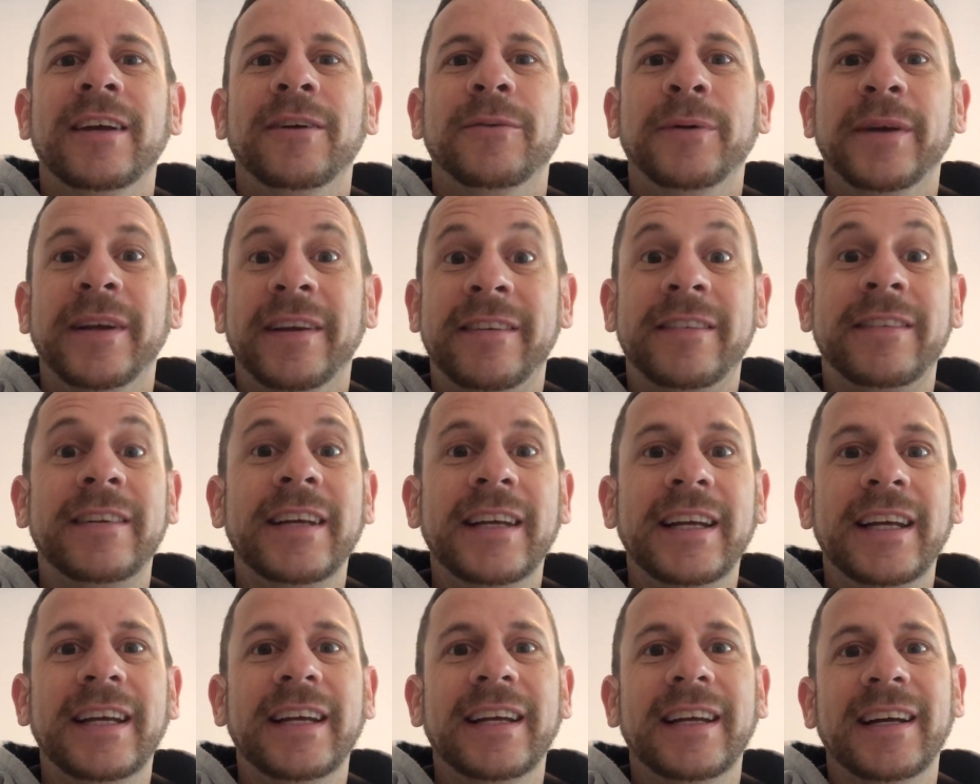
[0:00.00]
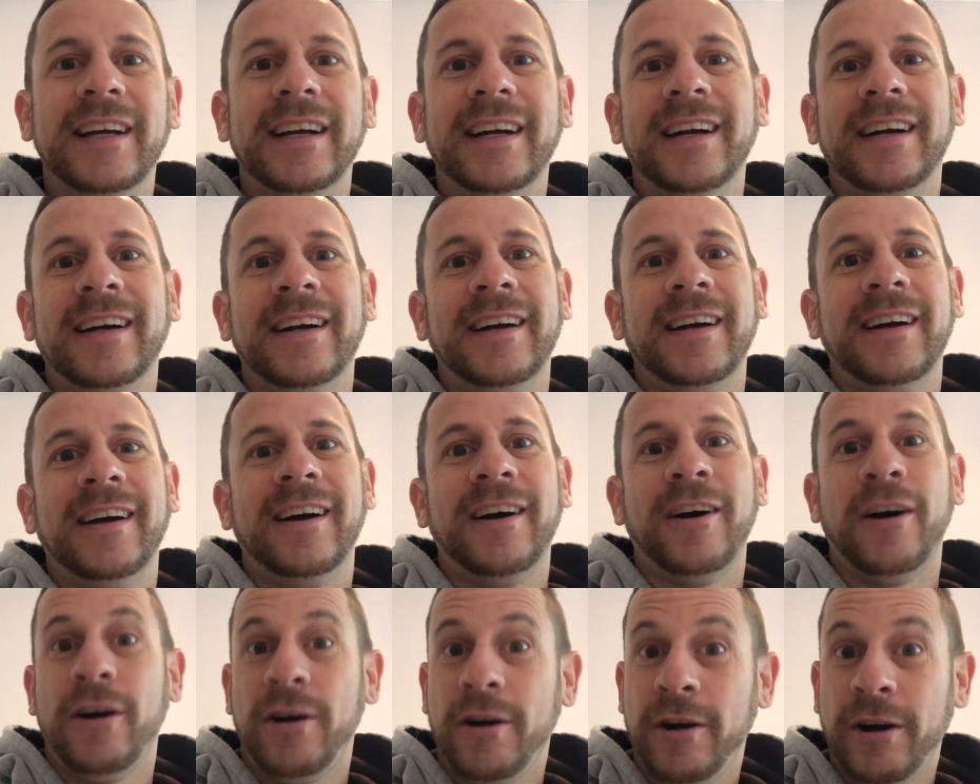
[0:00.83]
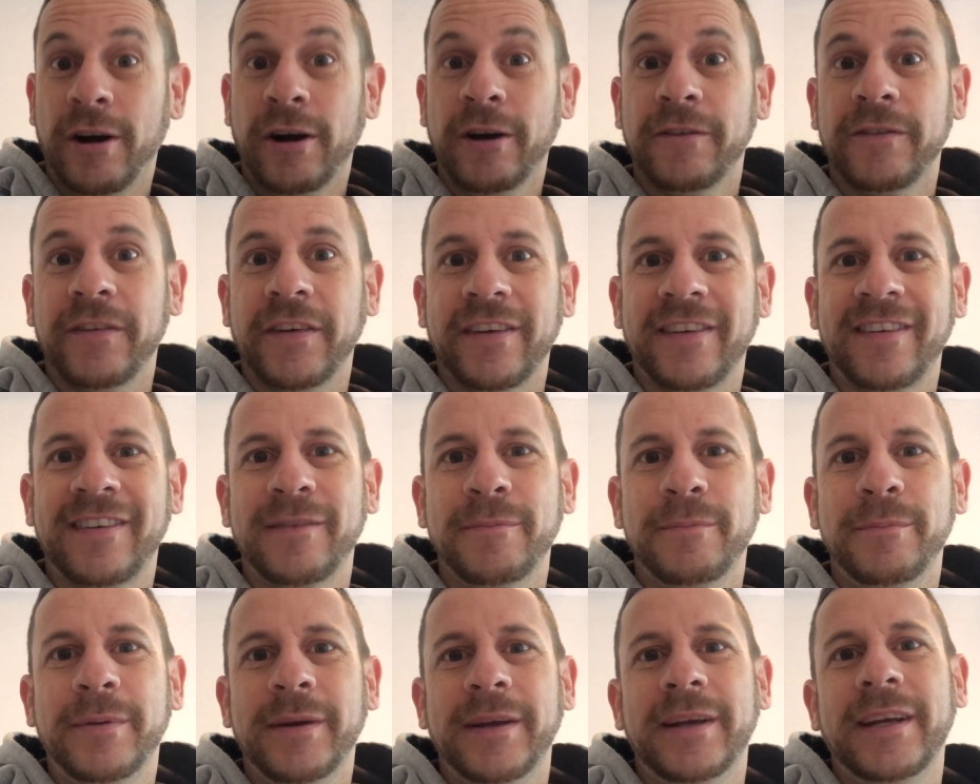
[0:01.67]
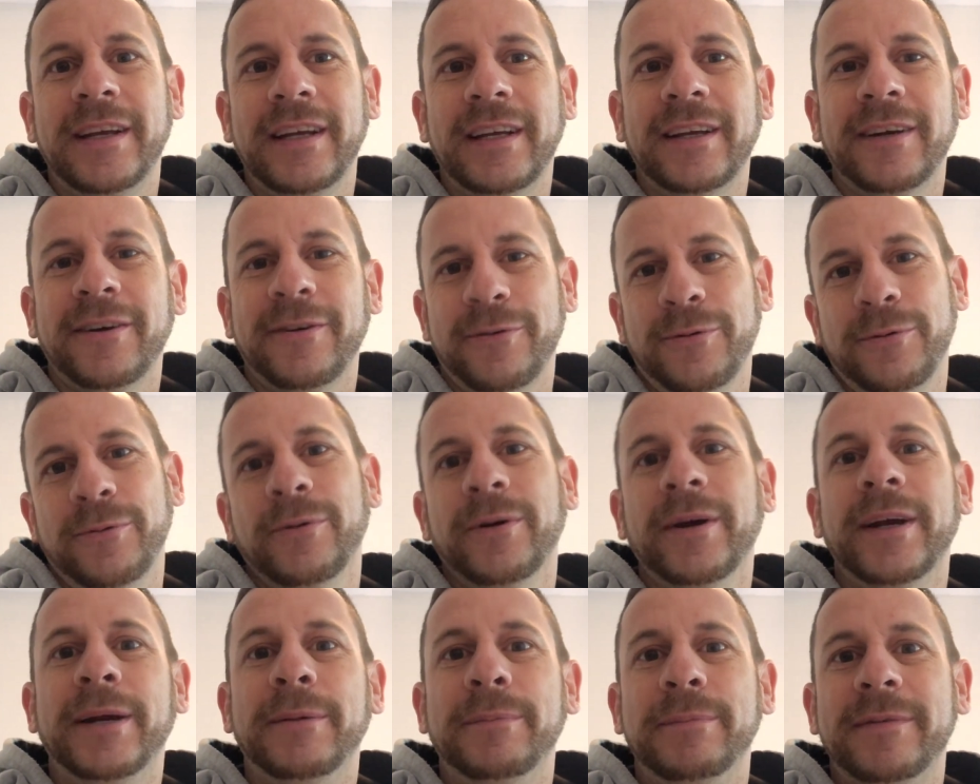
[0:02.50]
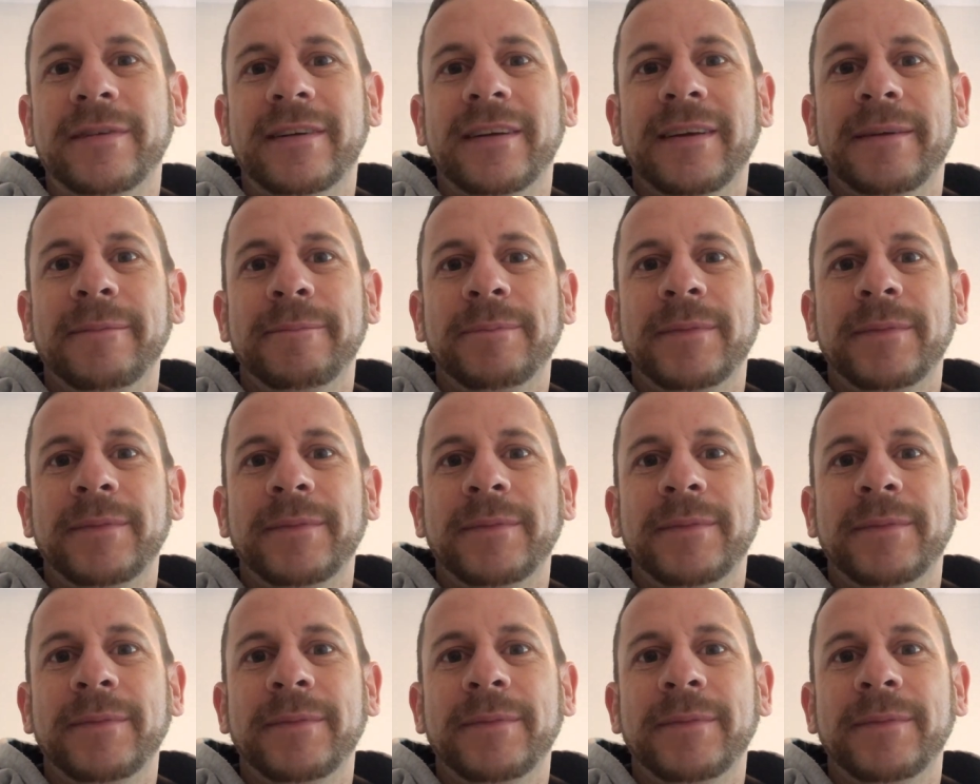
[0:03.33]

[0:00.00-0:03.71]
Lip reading: we see a harvest being reaped.